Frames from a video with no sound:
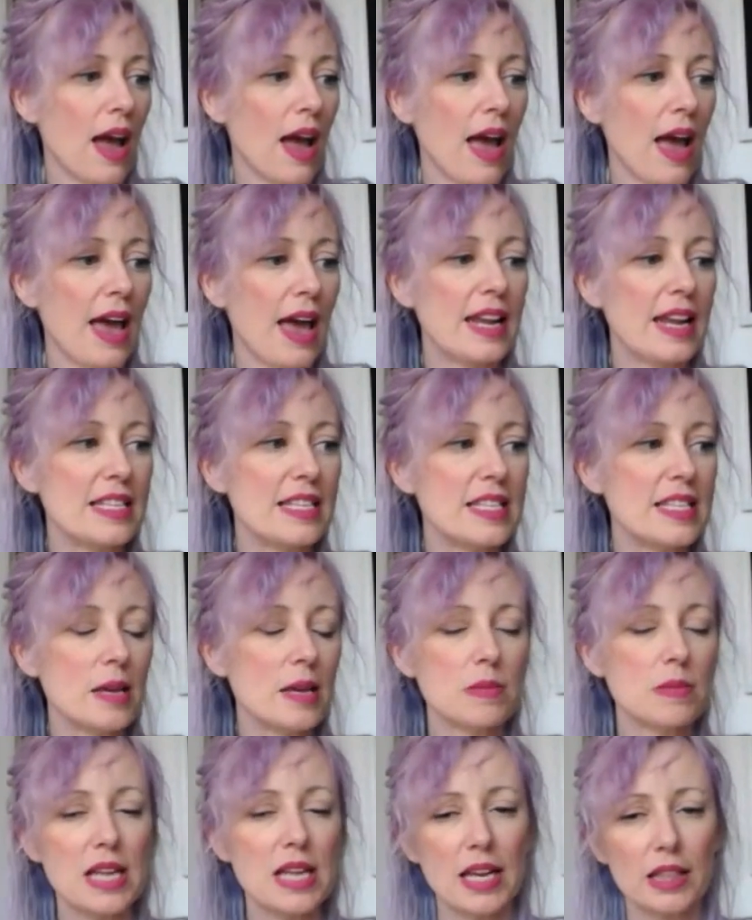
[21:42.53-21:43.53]
And it
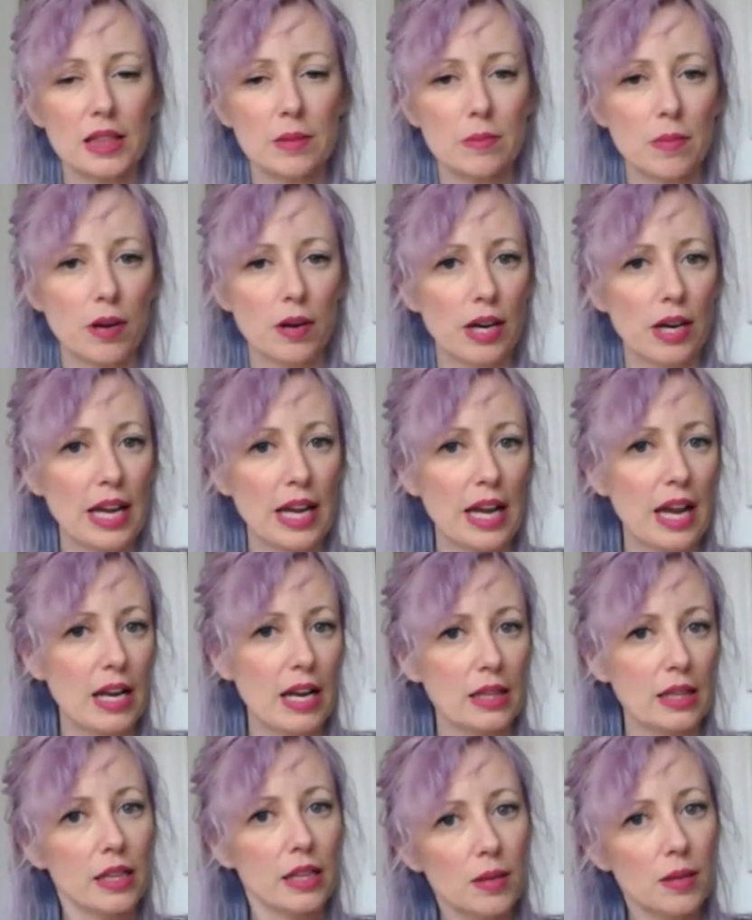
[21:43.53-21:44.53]
seems like the market got a
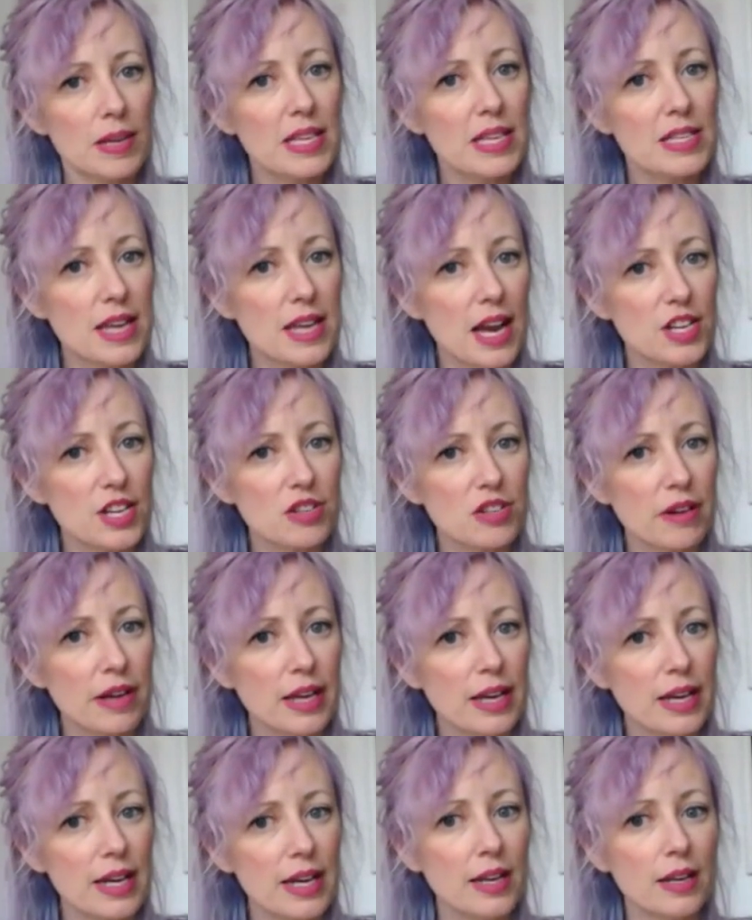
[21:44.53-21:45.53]
little bit
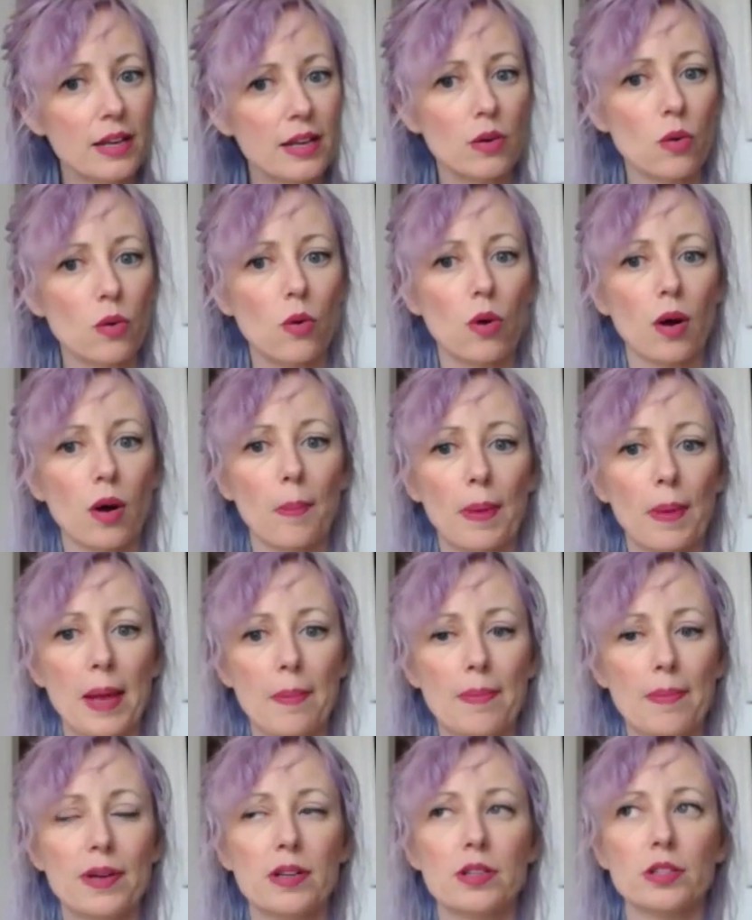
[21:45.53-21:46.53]
saturated or
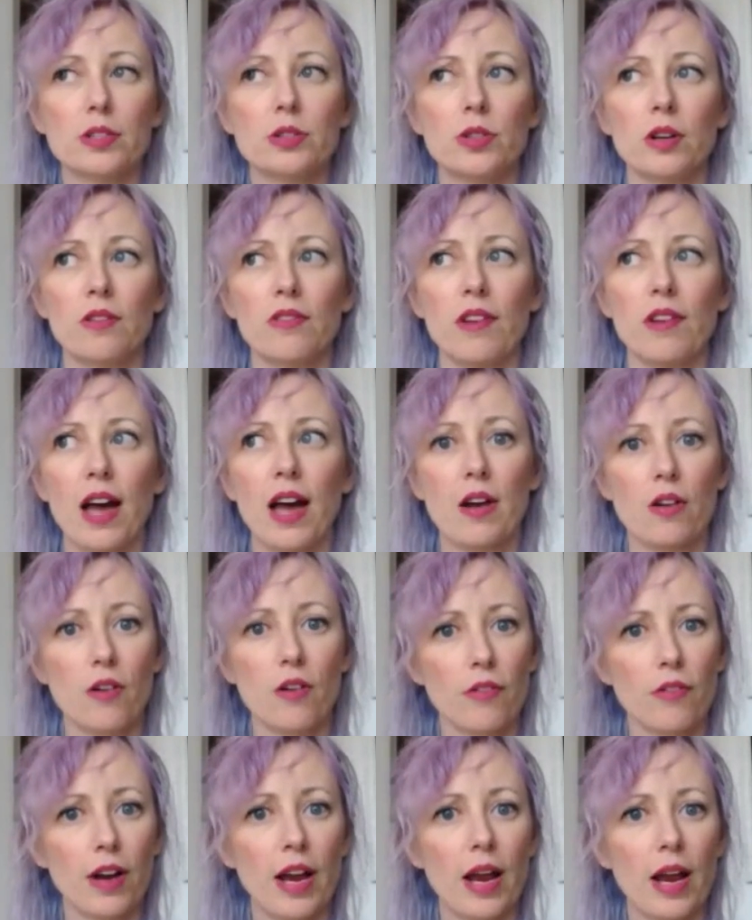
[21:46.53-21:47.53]
people sort of got
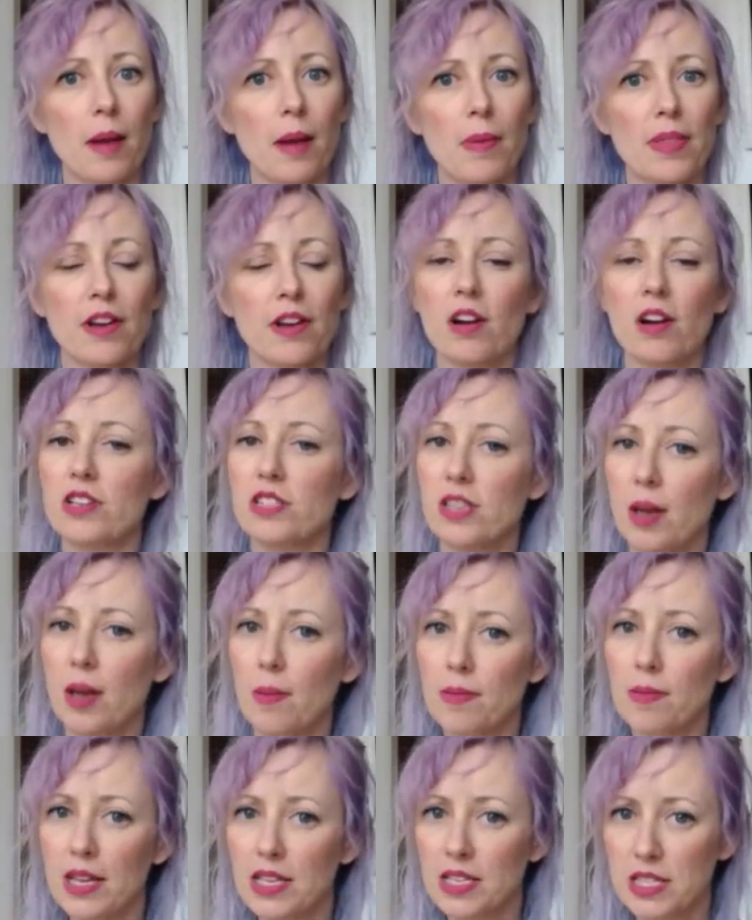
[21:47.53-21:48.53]
over it, but there are
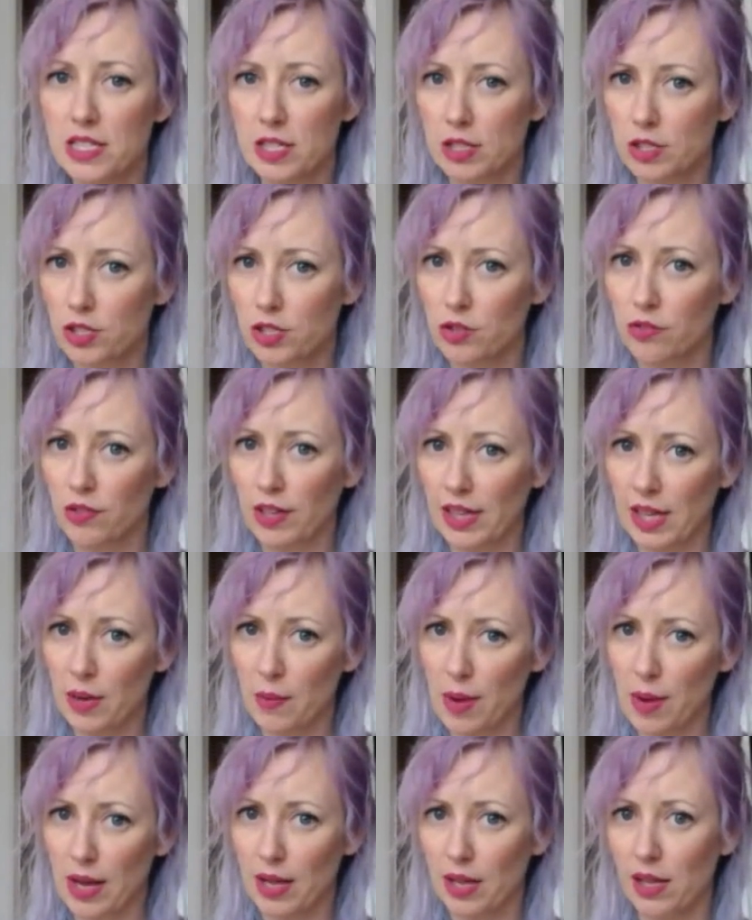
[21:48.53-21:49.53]
some that still do really
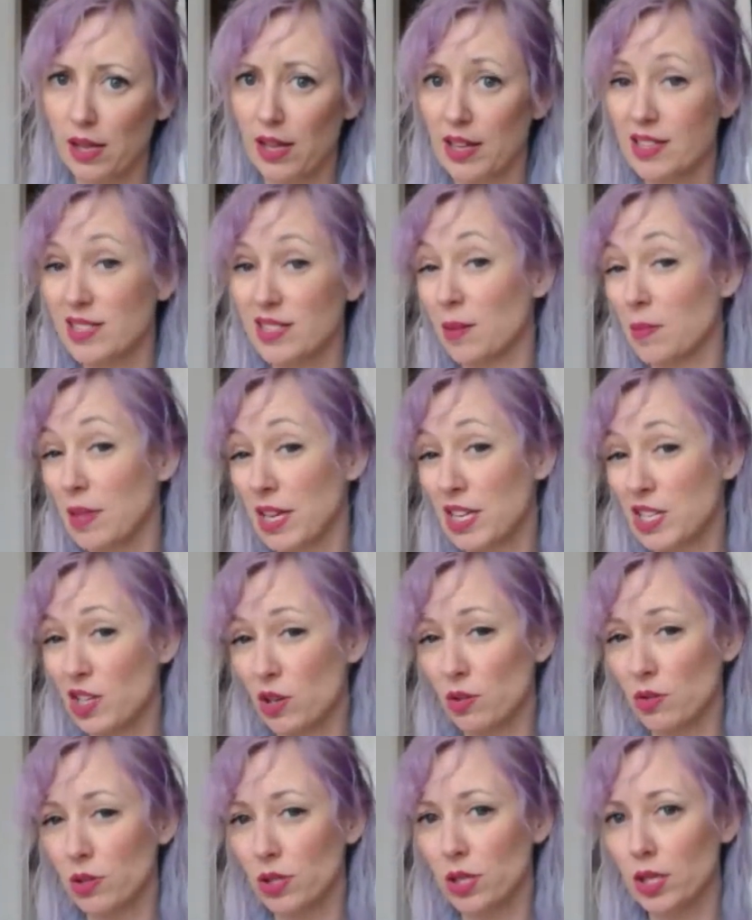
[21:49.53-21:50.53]
well and some that
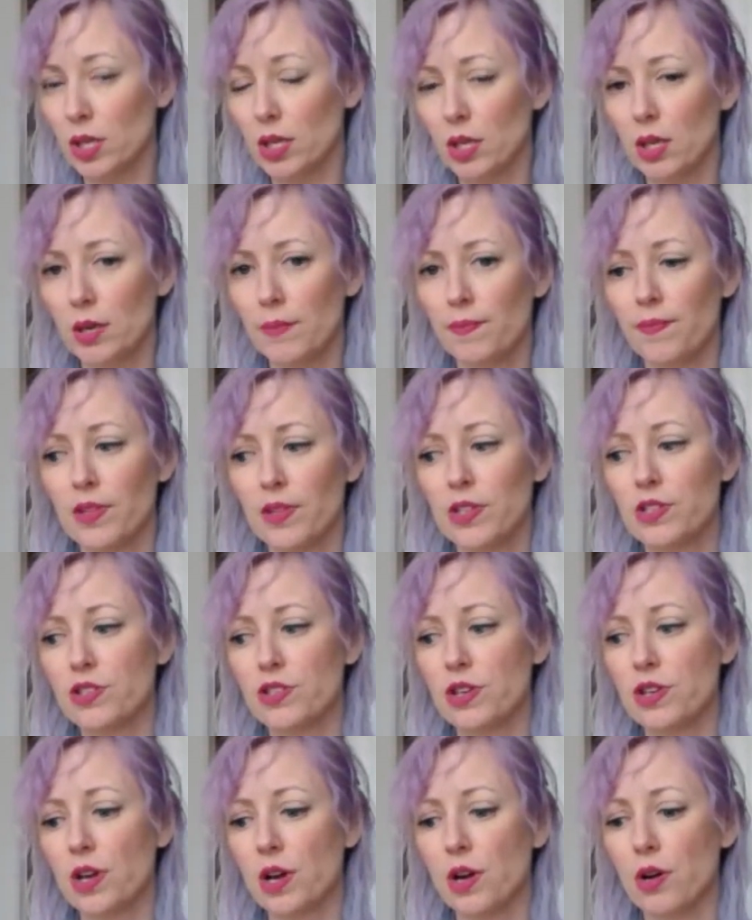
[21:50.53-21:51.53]
don't.
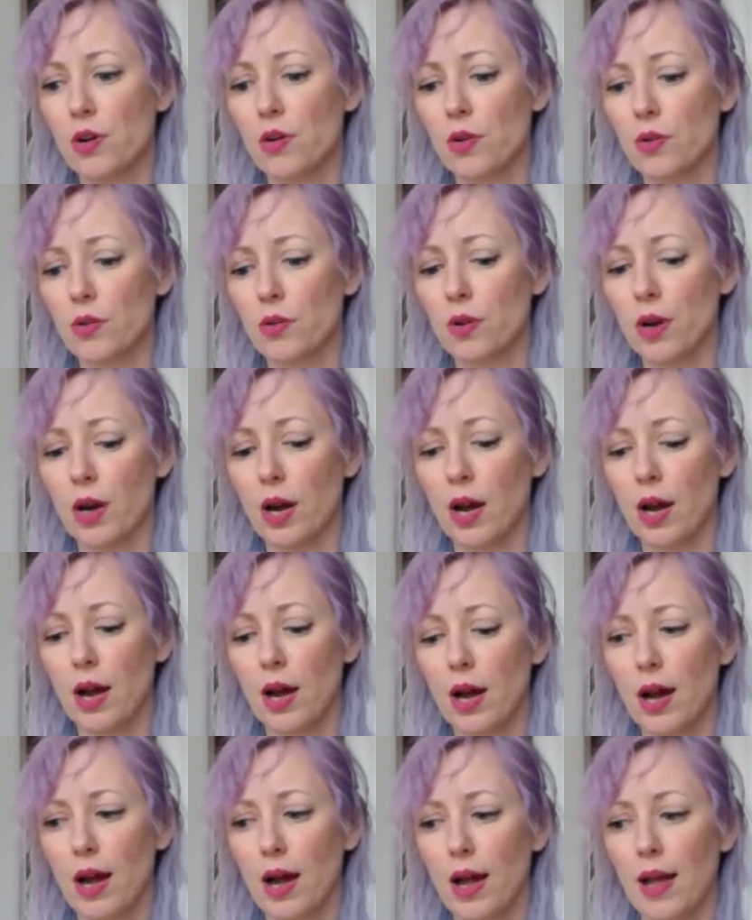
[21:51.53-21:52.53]
So
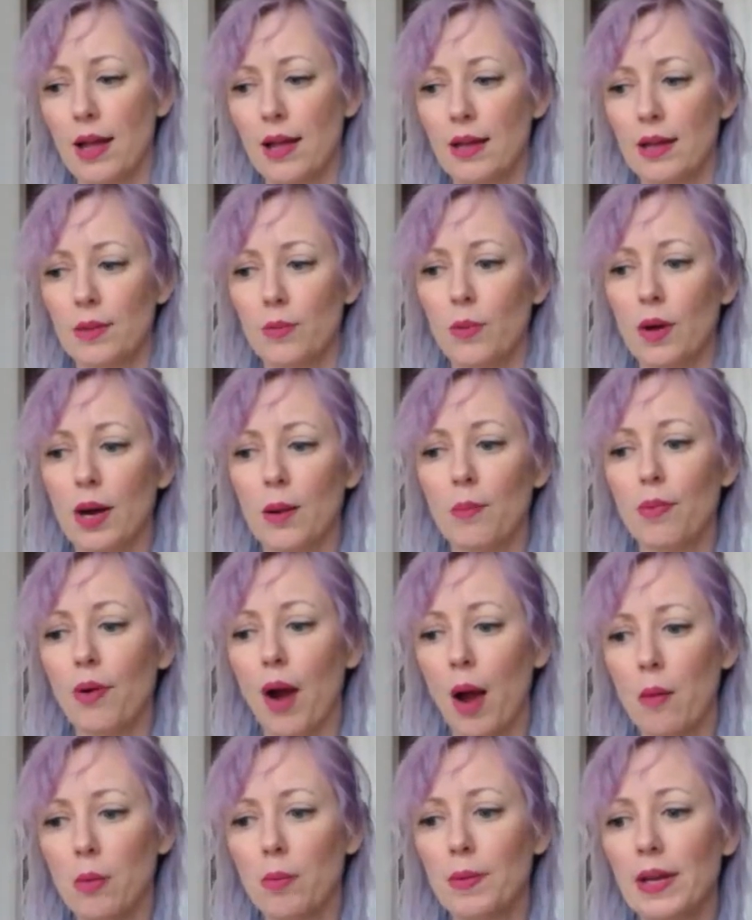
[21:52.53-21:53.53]
what I'm
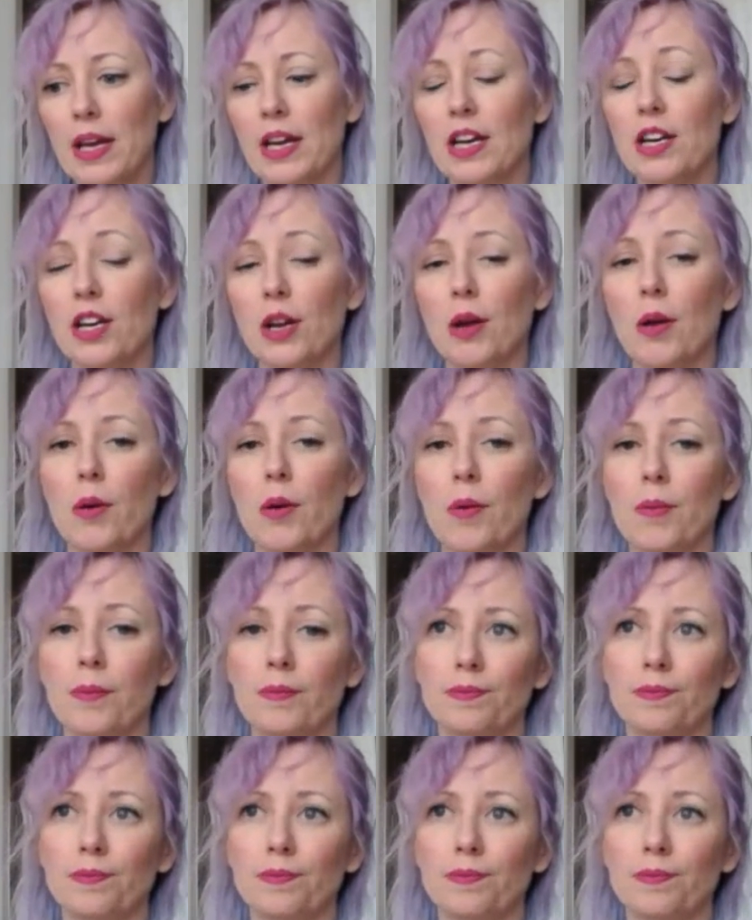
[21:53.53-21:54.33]
probably going to do